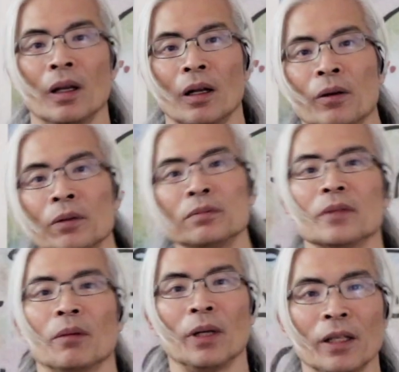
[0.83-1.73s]
Hello,
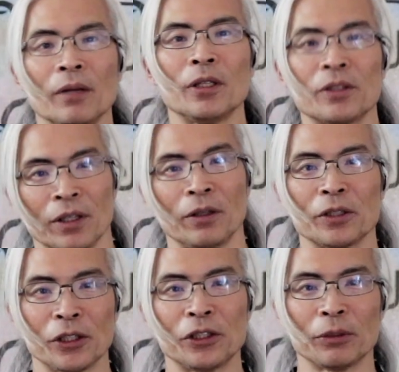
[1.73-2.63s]
my name is
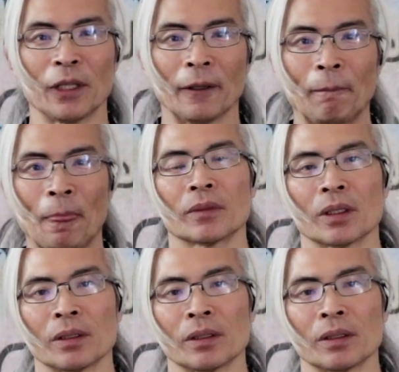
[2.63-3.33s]
Hiroshi Jimura.